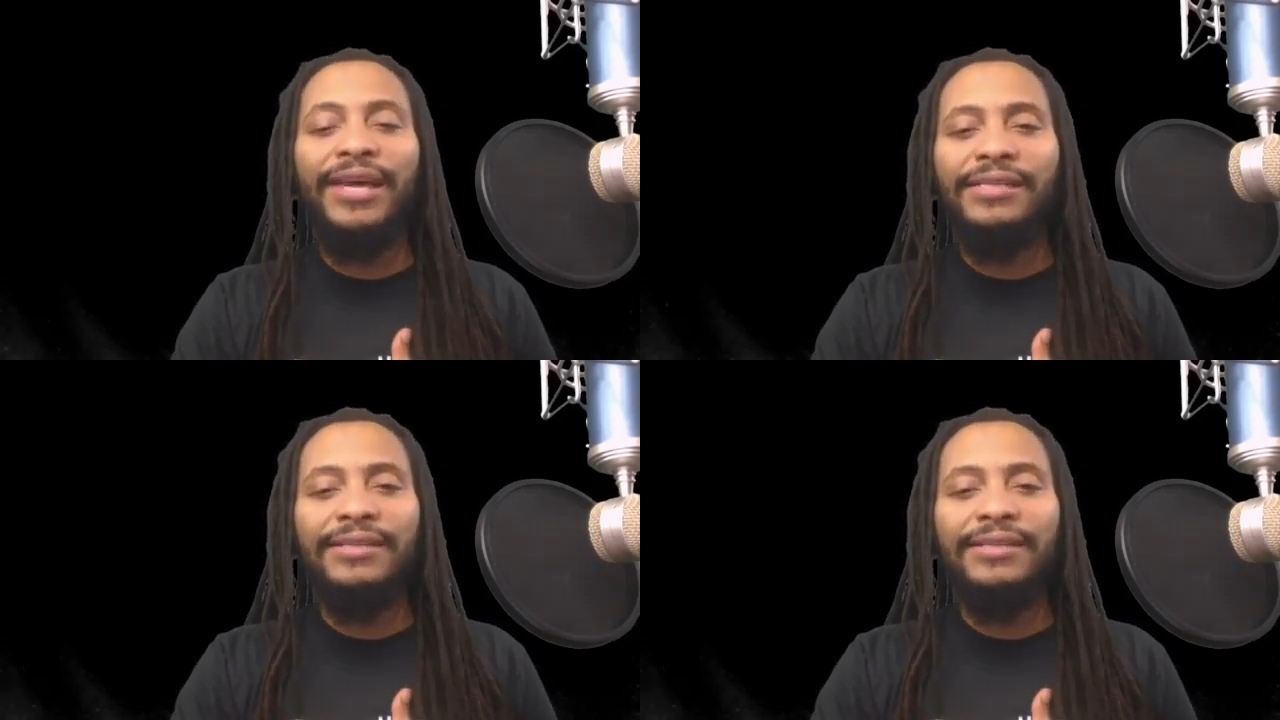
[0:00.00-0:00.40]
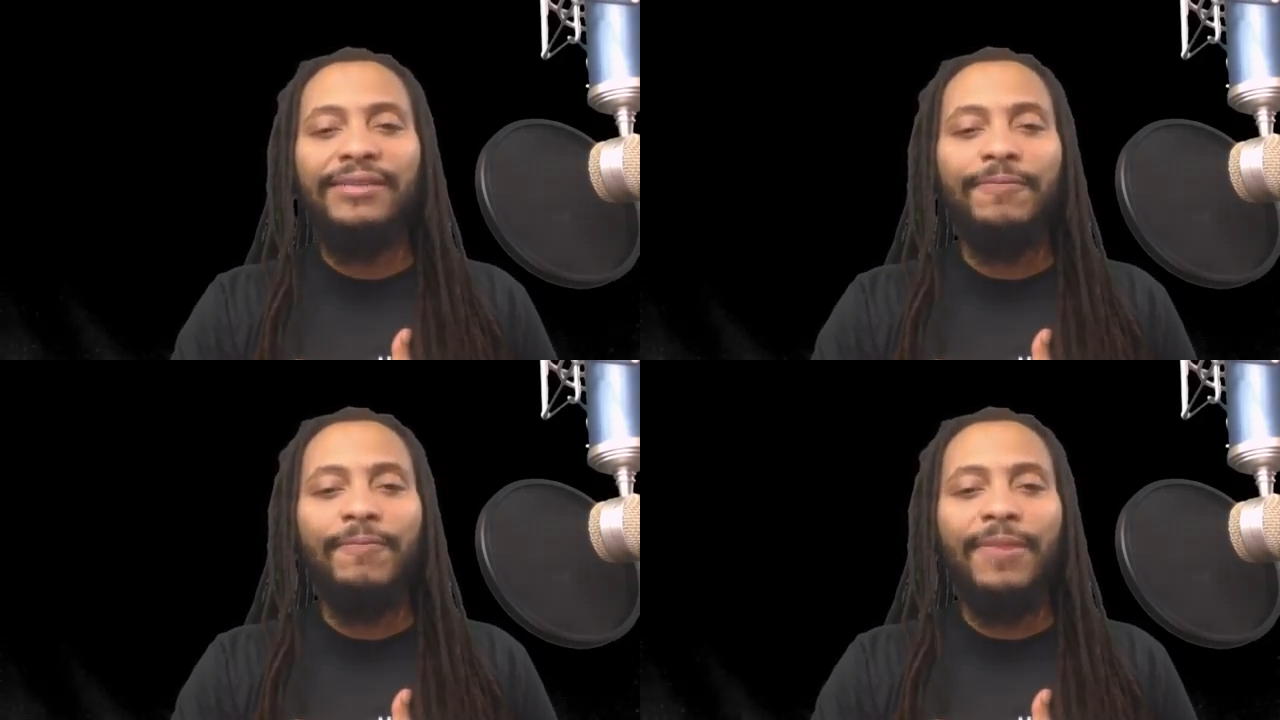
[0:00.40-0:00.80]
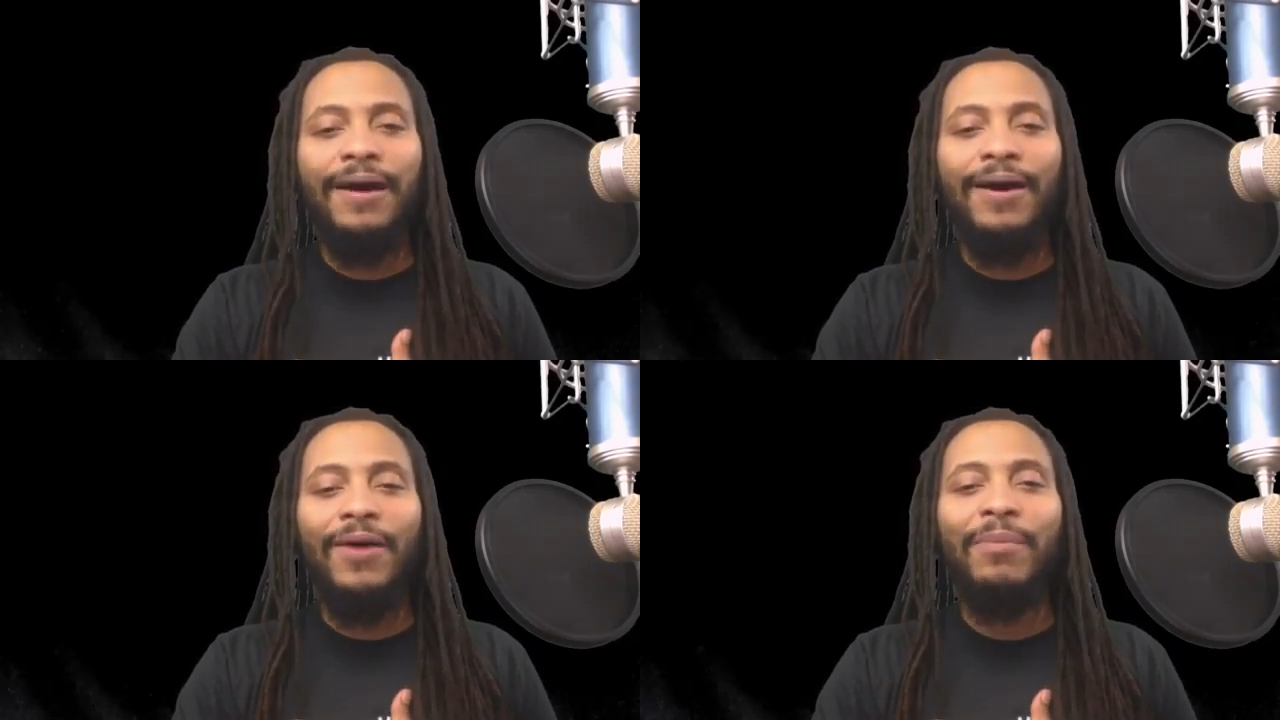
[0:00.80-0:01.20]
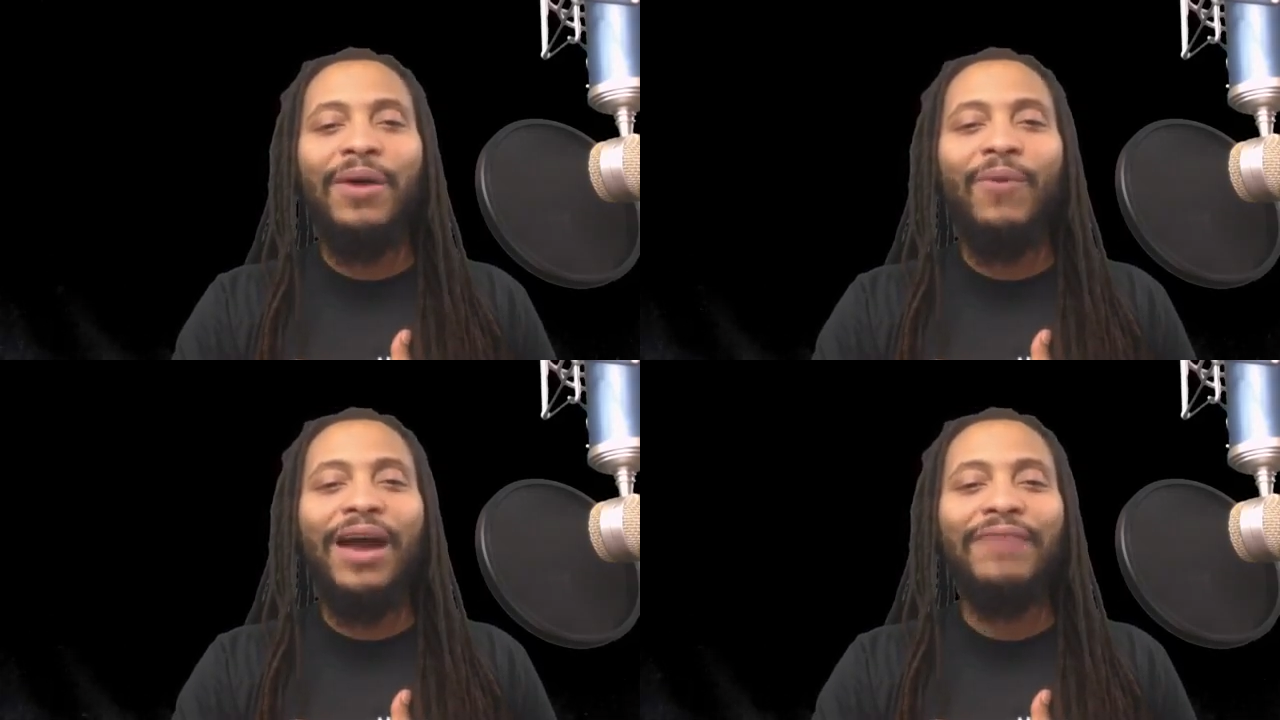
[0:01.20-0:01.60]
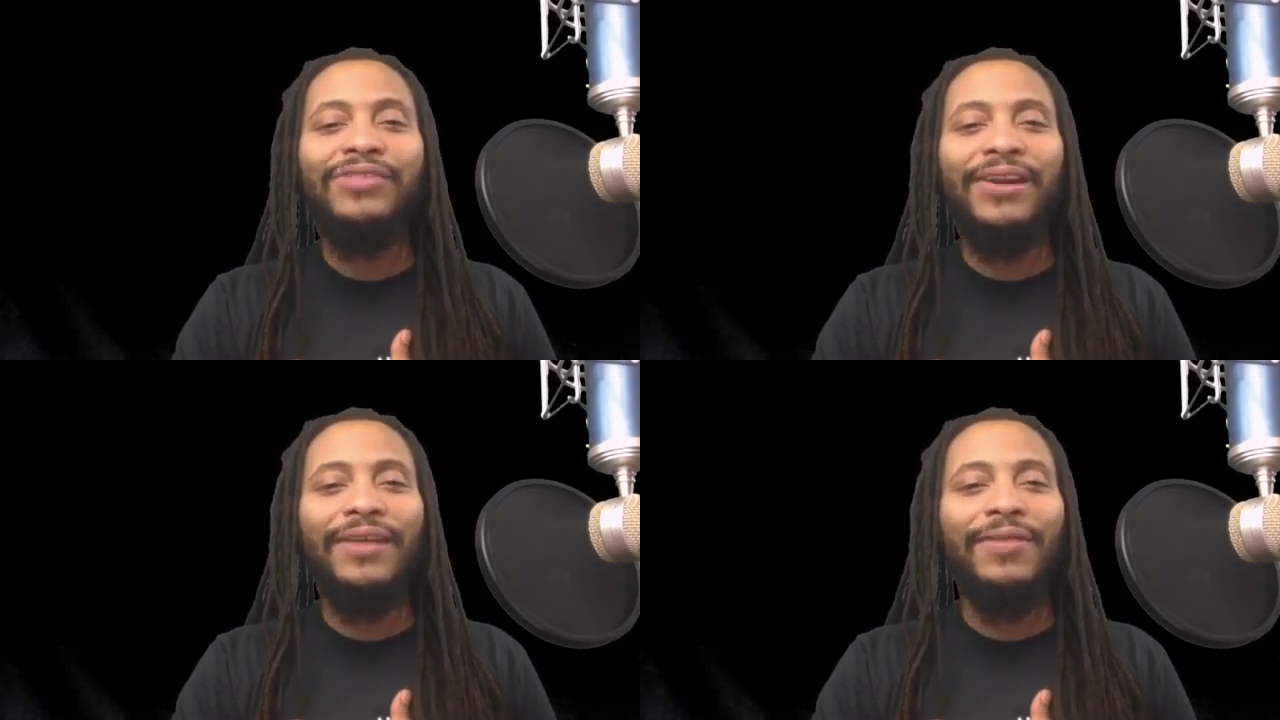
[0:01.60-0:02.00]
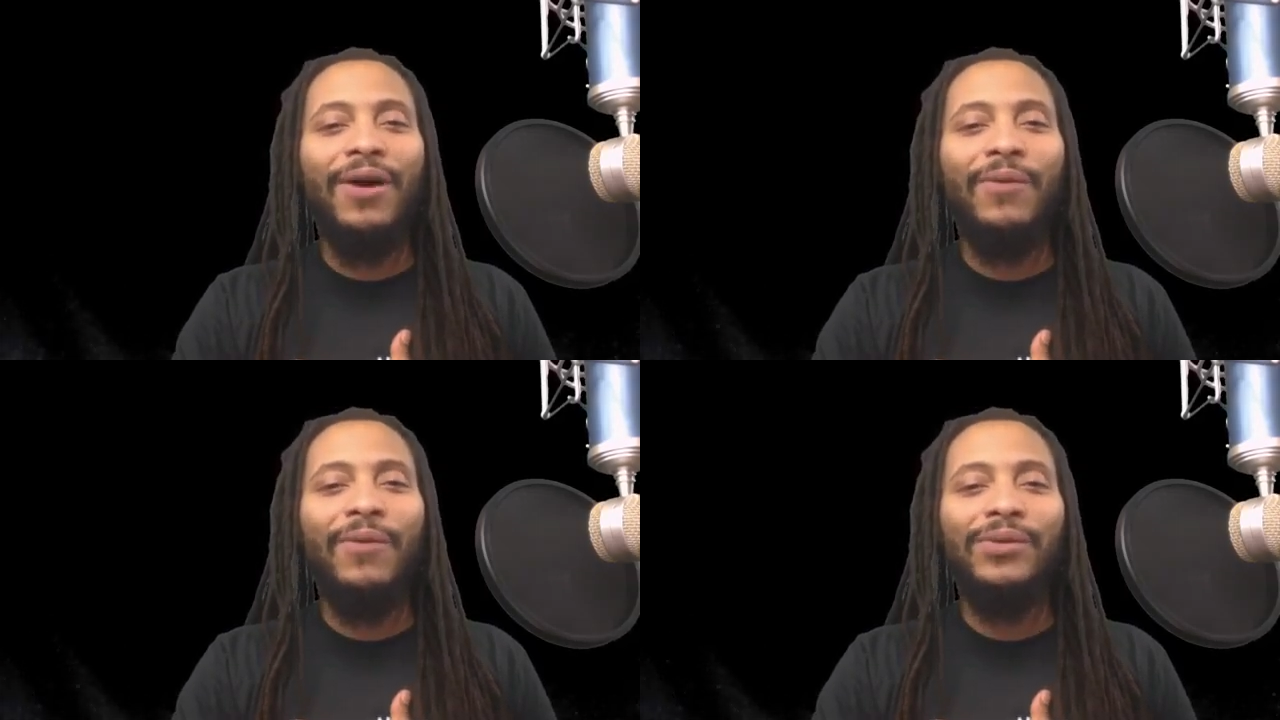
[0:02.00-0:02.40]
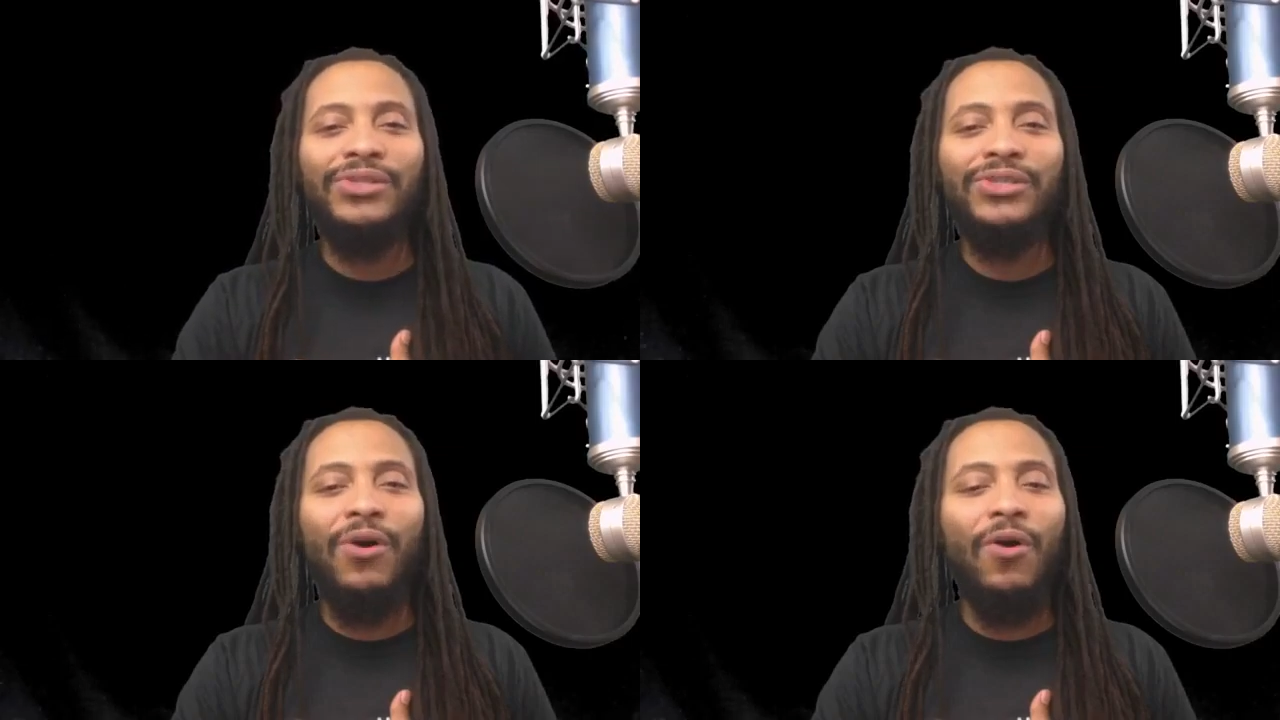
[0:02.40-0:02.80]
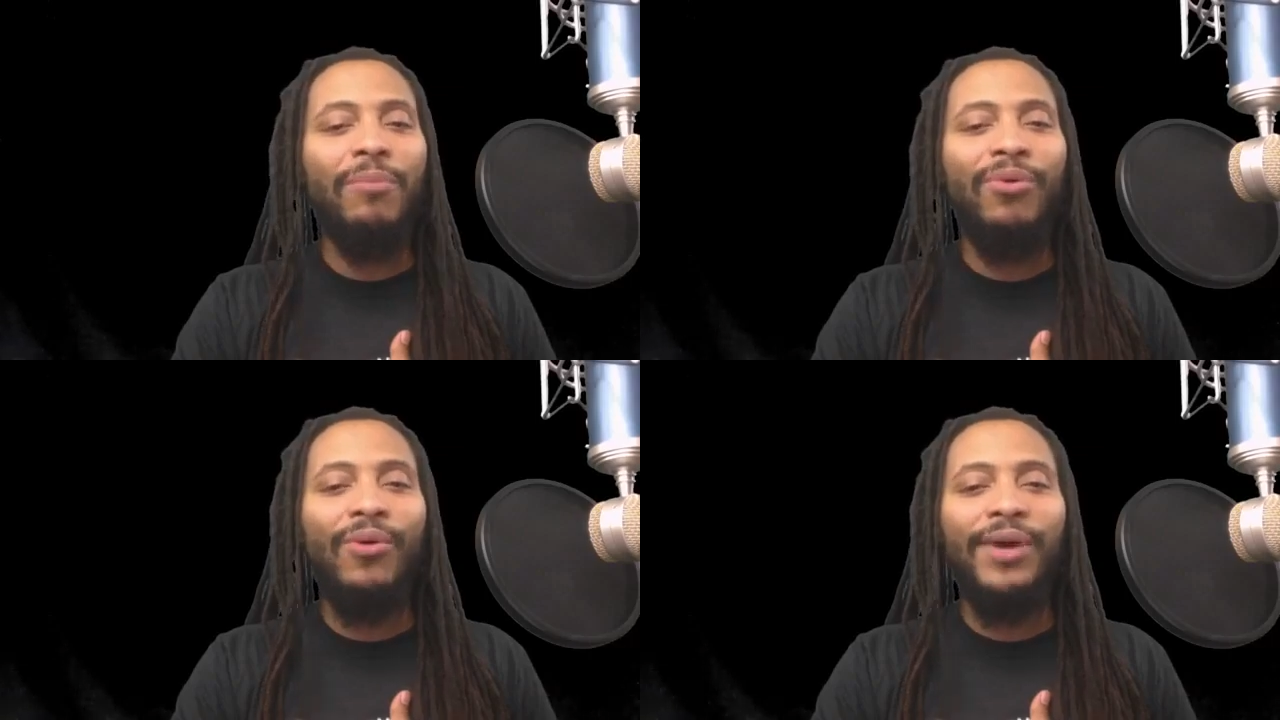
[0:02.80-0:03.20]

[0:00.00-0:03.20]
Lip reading: And what my wife shared I thought was on point.